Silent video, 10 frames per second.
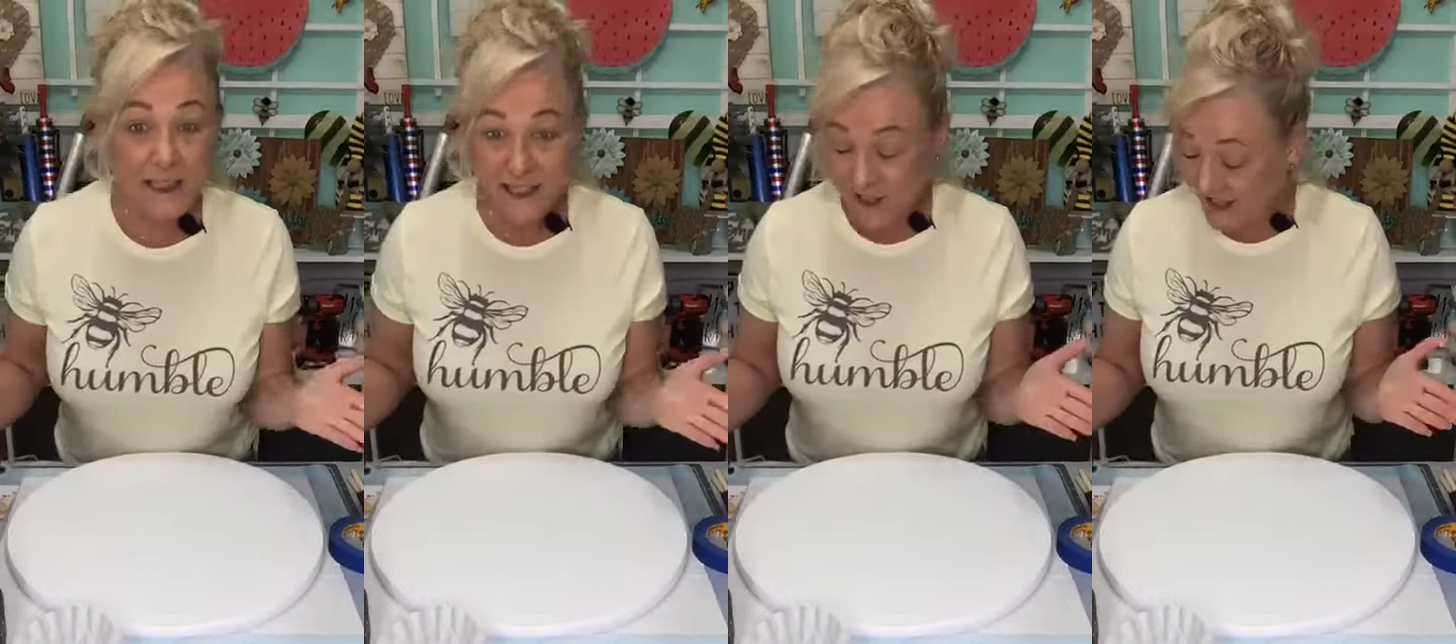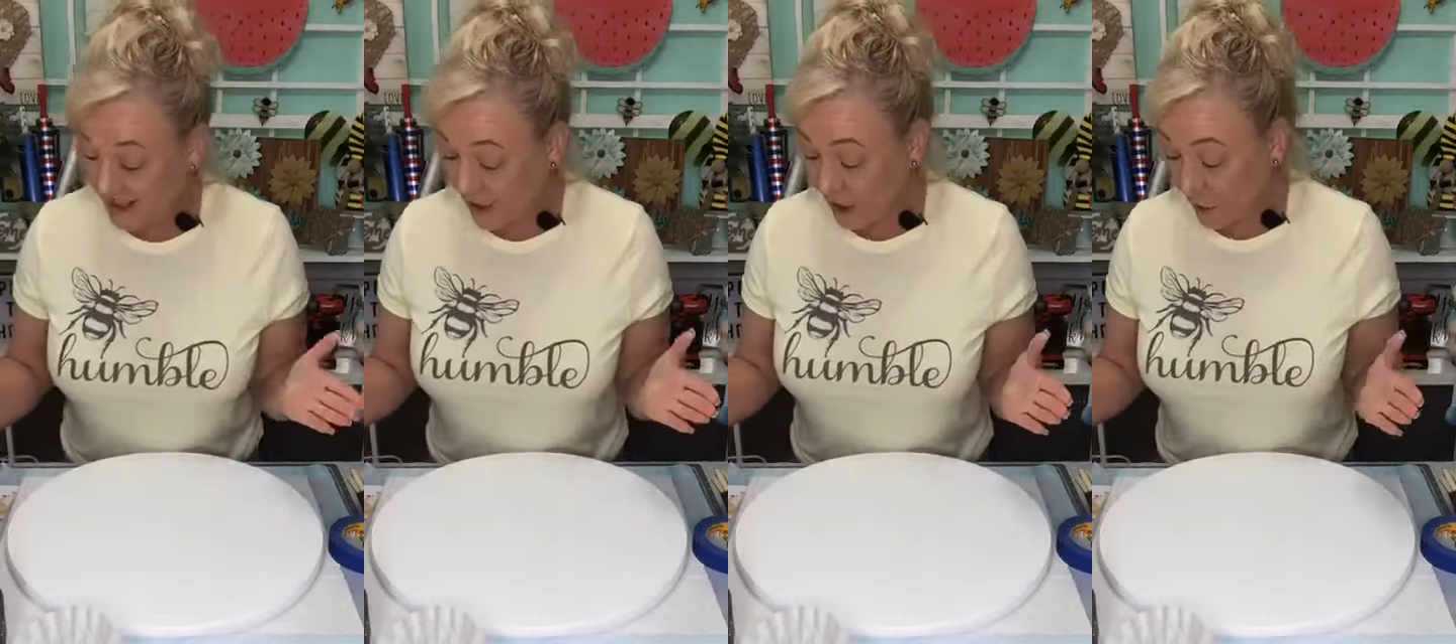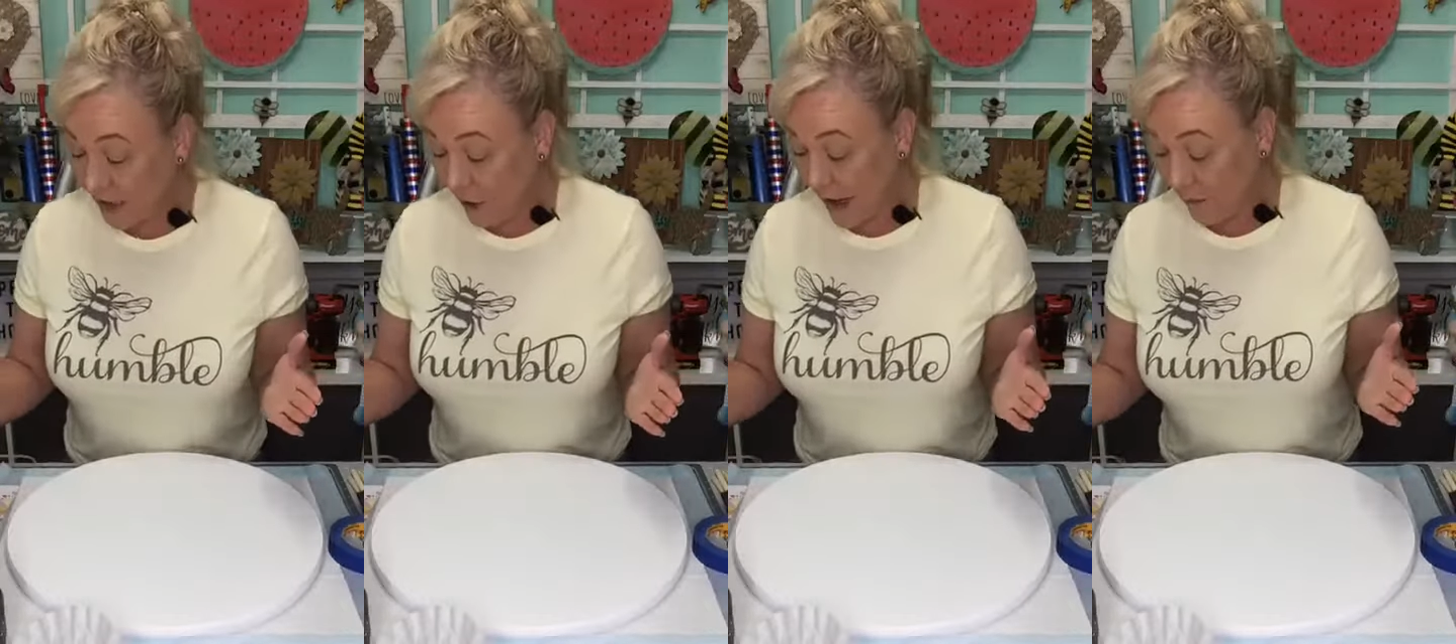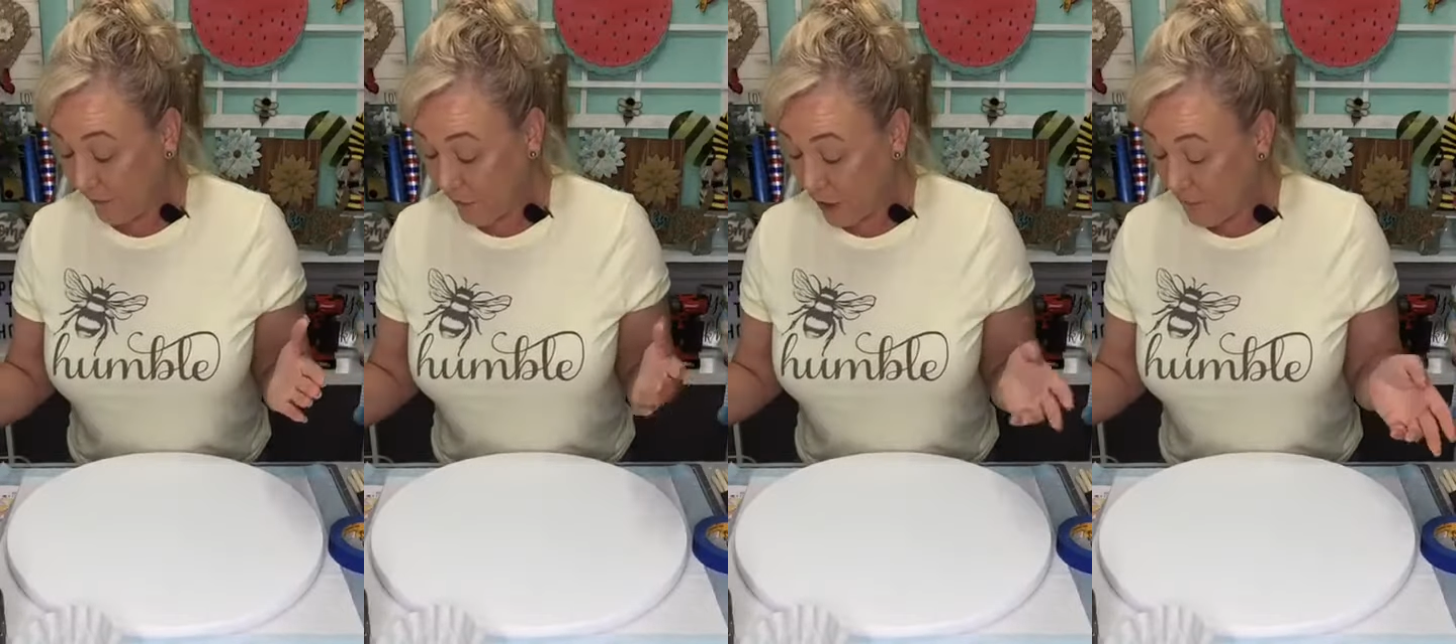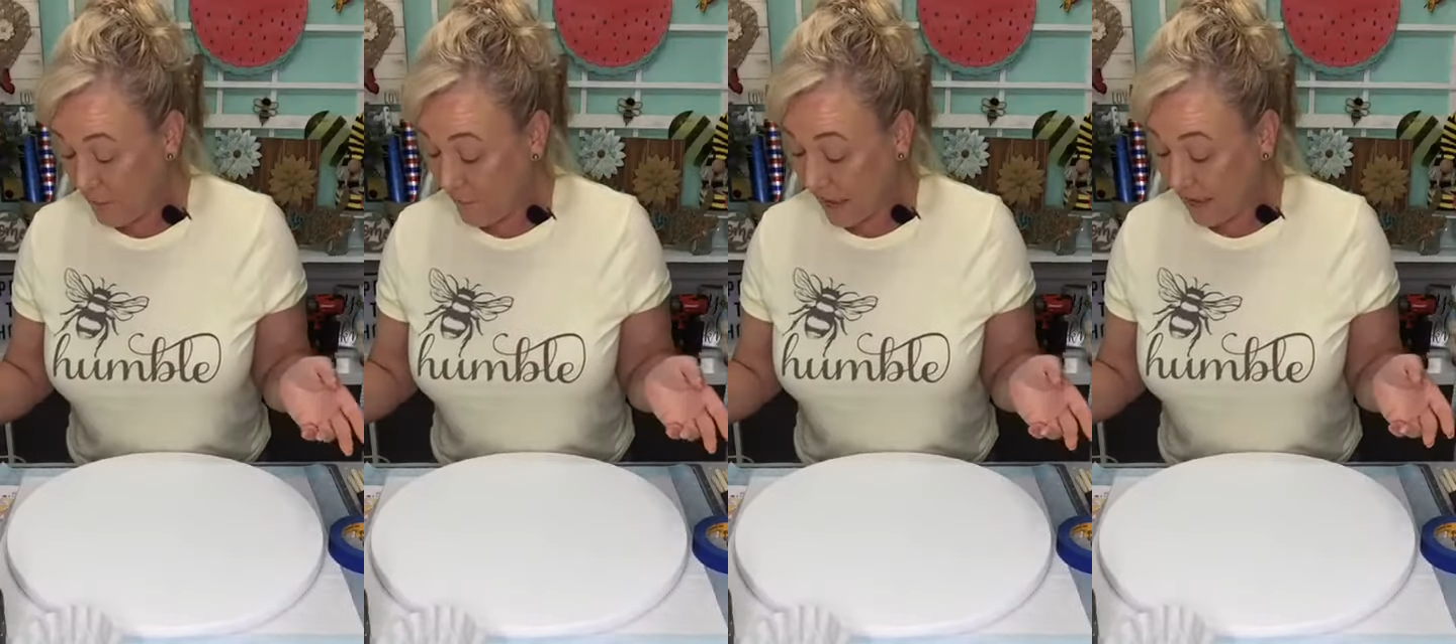just did a great craft from
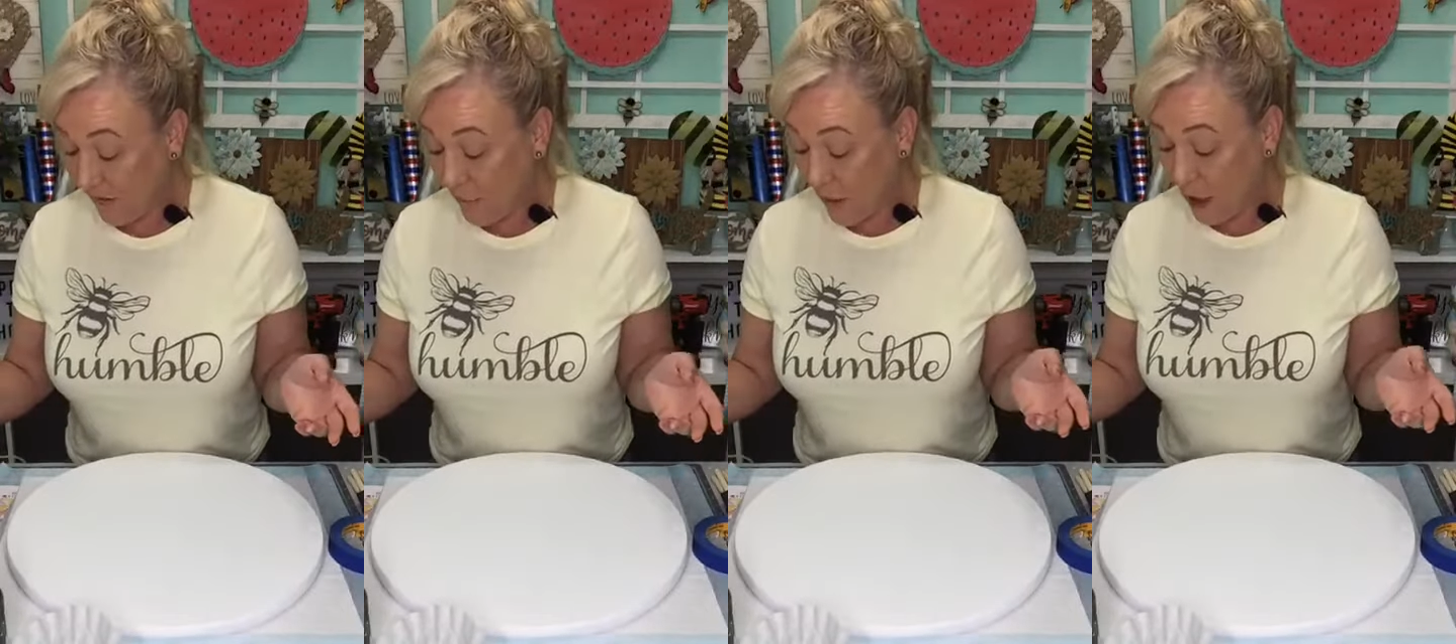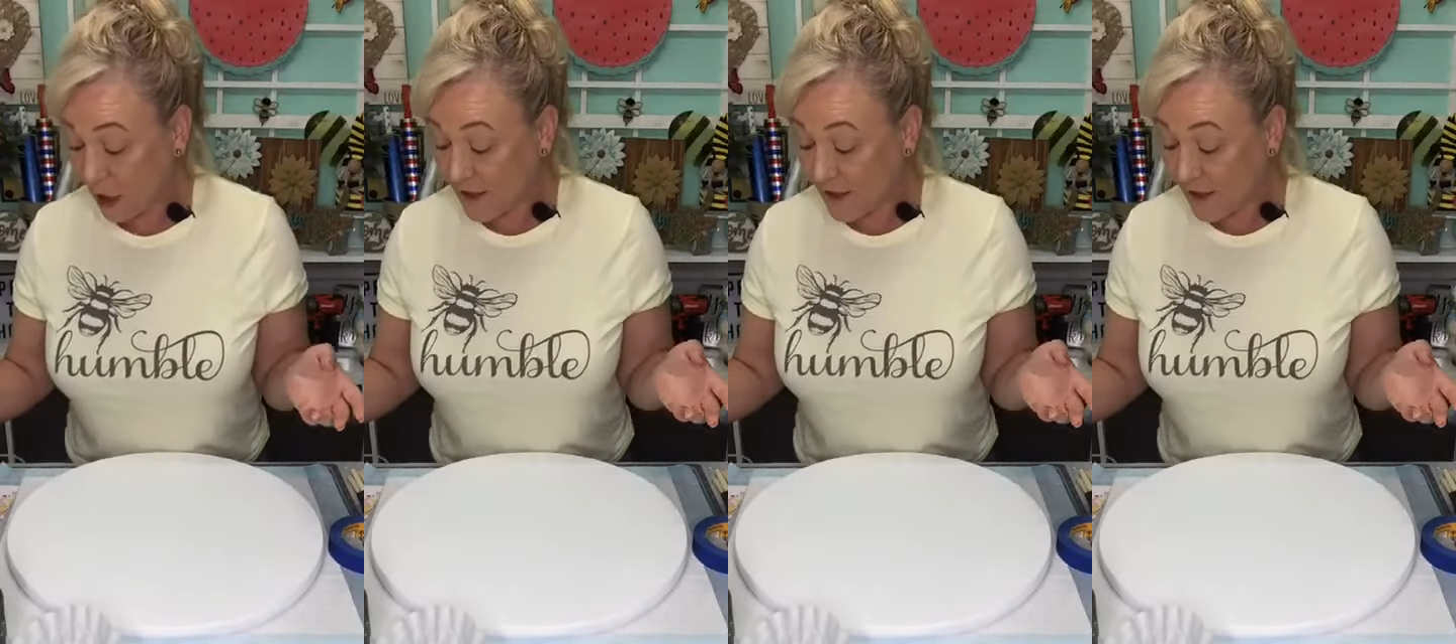Bella the Barnes.